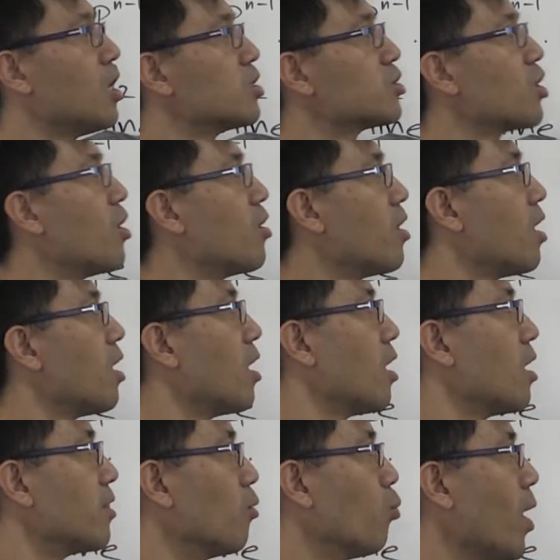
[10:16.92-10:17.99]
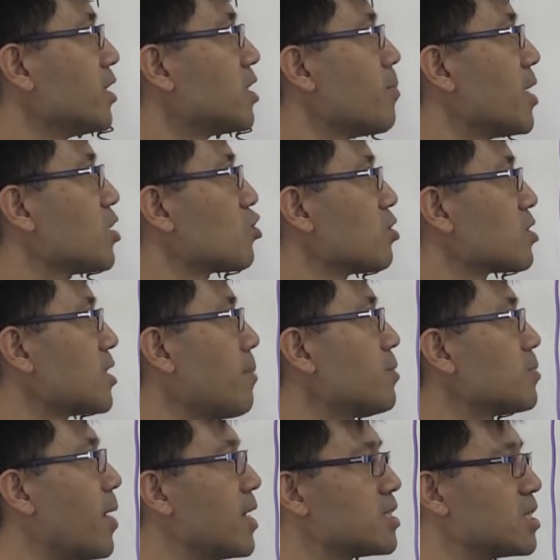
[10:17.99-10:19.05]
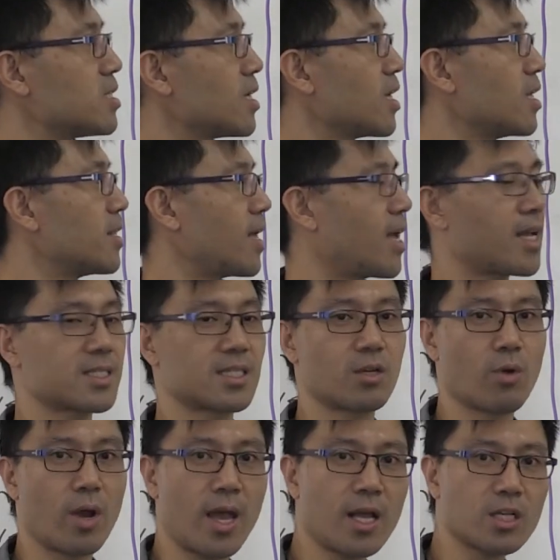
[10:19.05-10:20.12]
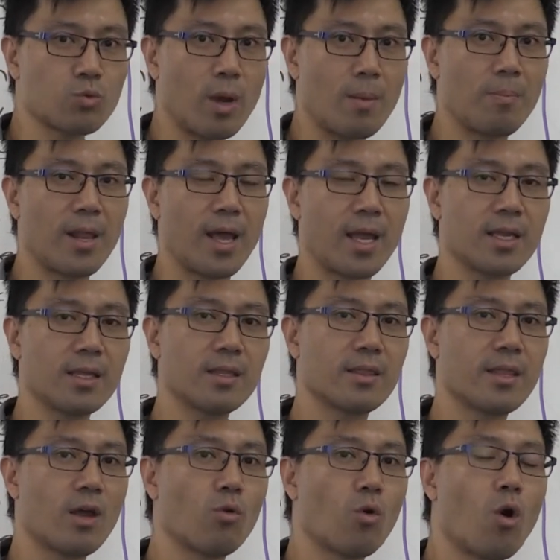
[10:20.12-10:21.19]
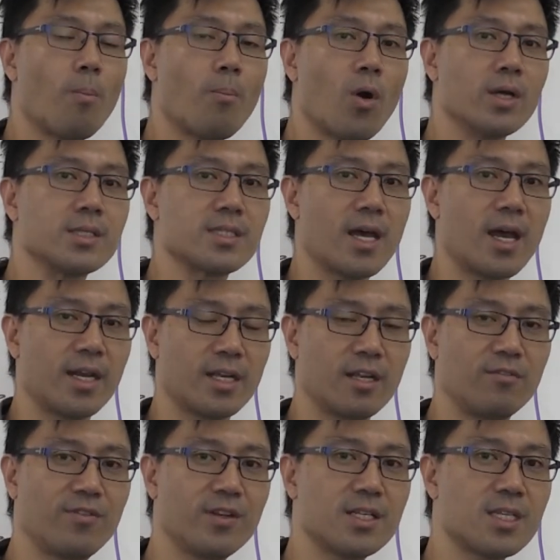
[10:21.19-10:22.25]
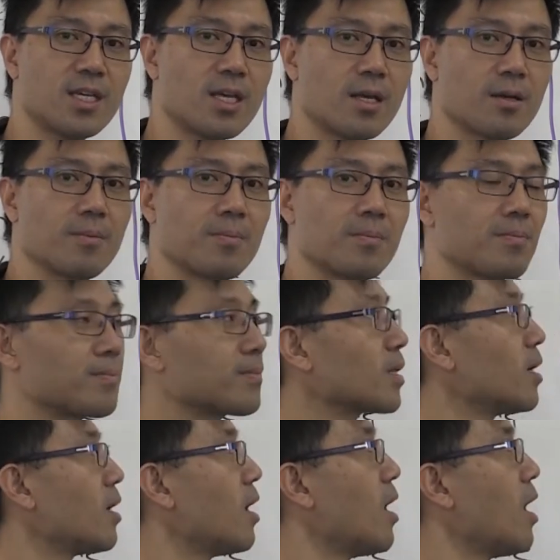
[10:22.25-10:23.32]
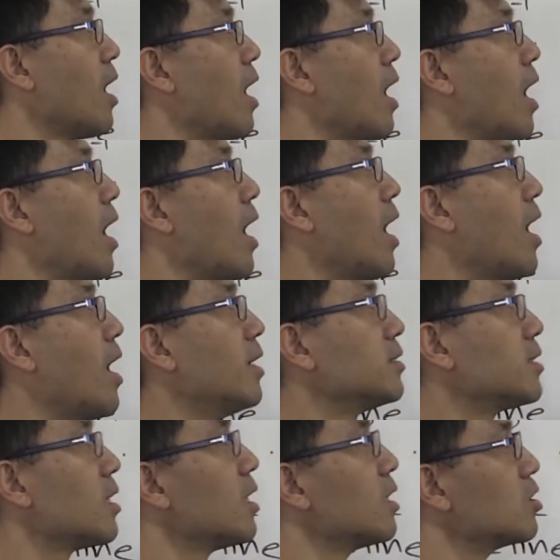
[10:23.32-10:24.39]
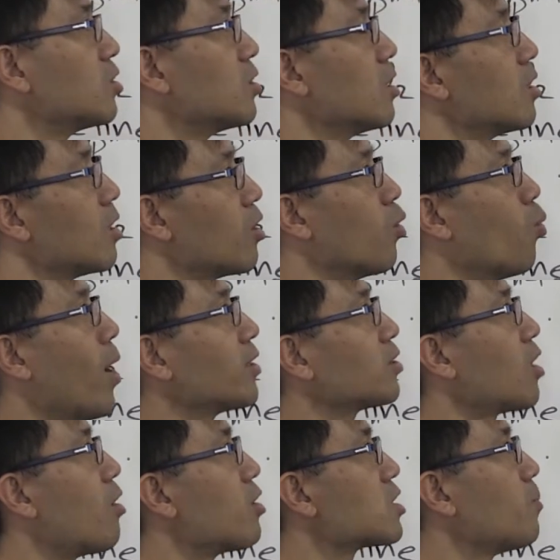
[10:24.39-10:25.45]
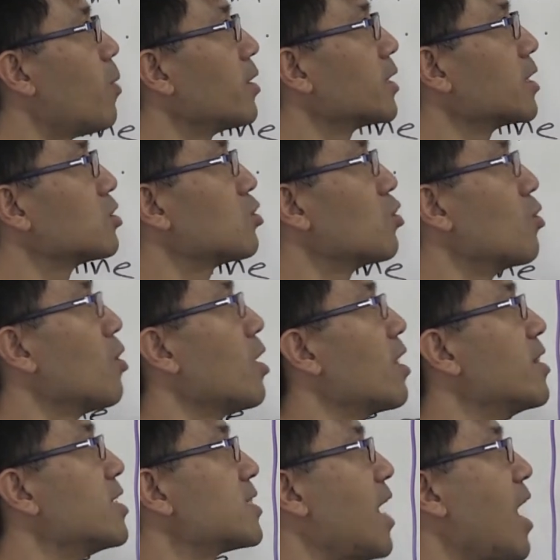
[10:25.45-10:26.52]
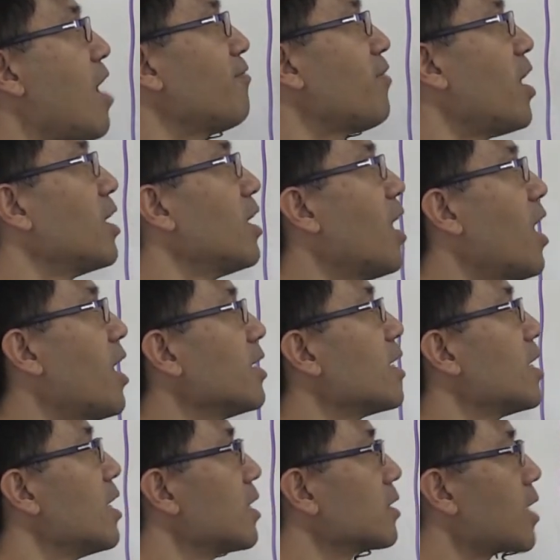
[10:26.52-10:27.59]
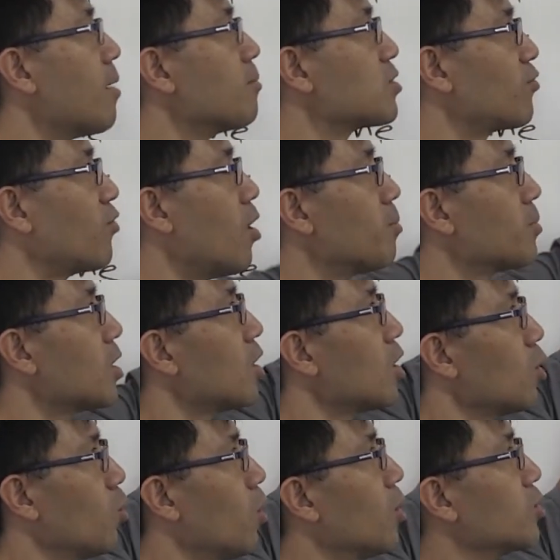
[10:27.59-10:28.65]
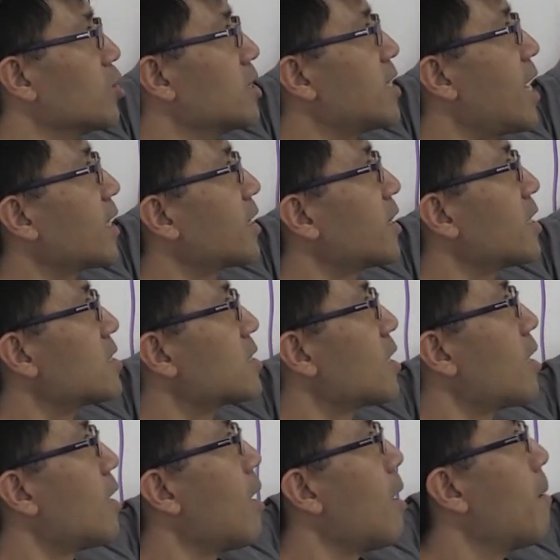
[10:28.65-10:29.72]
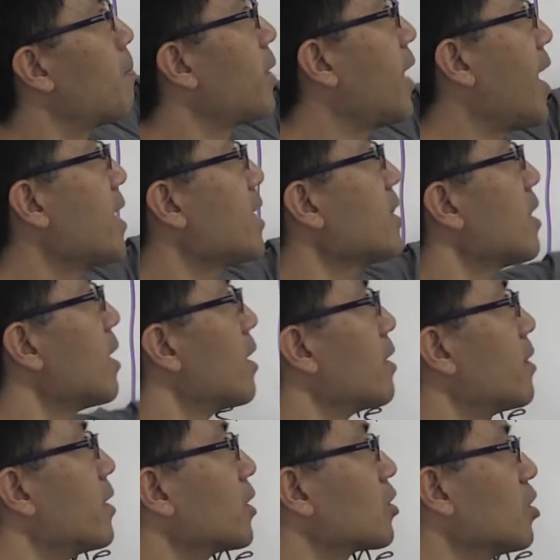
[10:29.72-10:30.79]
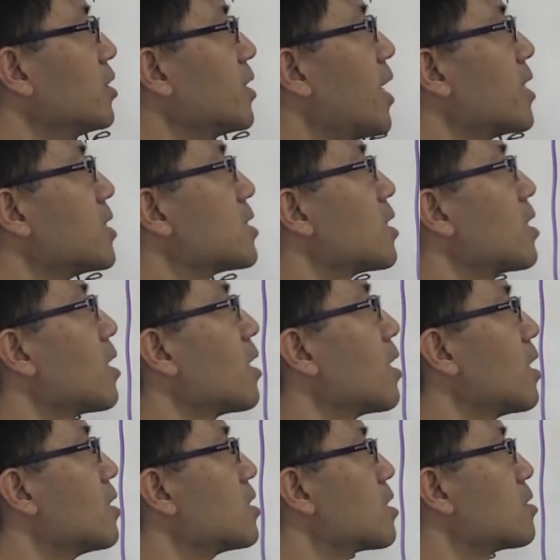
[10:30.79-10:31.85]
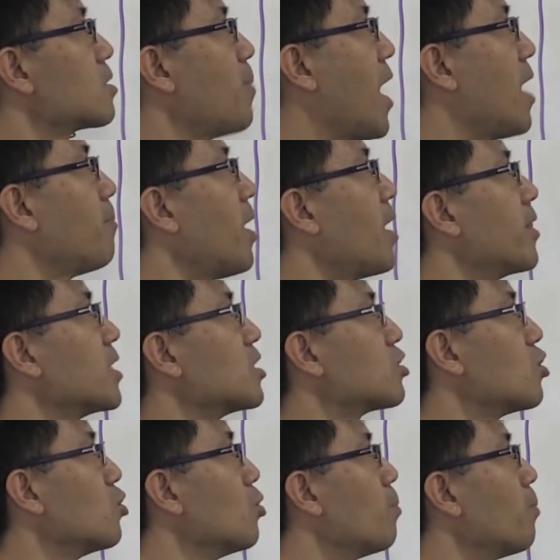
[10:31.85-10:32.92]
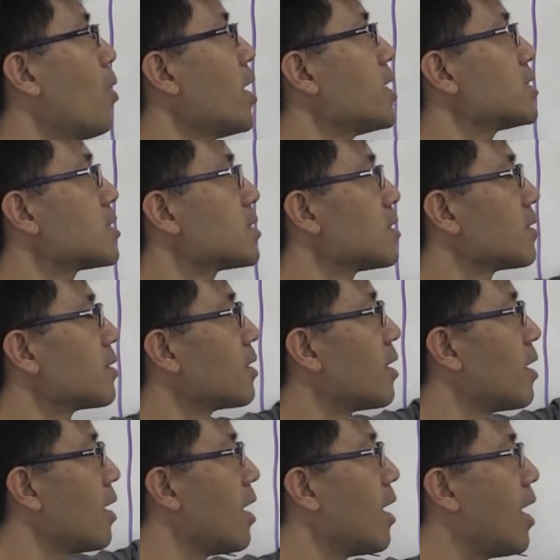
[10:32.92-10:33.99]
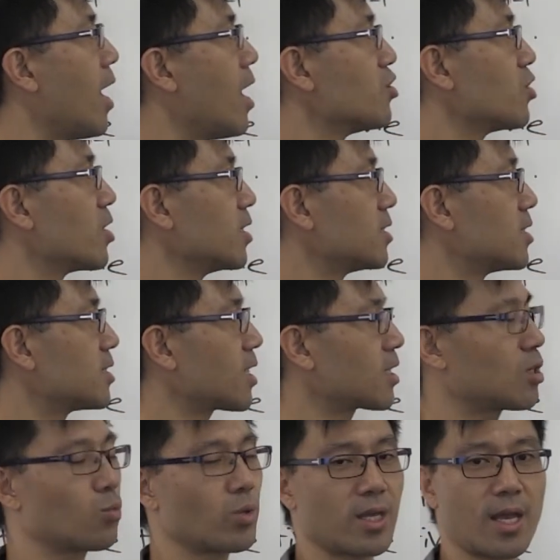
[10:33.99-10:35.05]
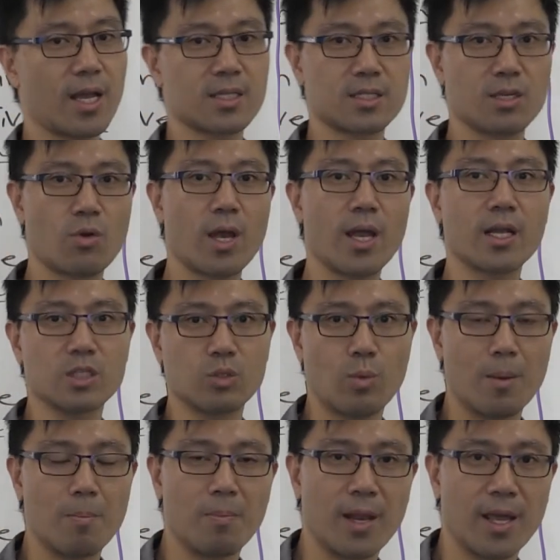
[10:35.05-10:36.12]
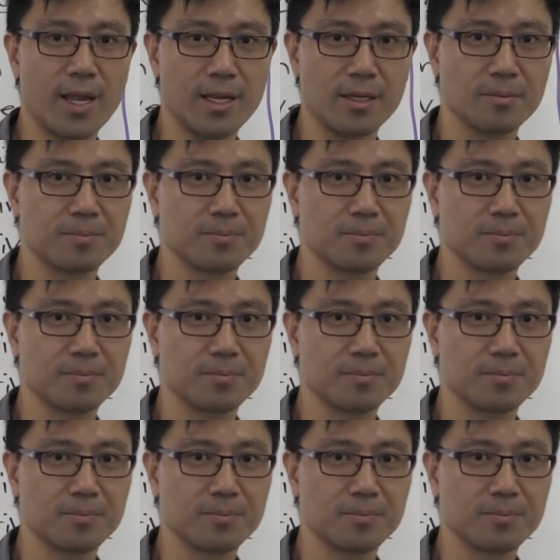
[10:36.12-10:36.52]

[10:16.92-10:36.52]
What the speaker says: So the one-dimensional subspaces in the x0, x1 plane, they're all points at infinity. And the one corresponding to this affine line comes from, well, you take this plane that contains spanned by these two points, and you intersect it with the x0, x1 plane.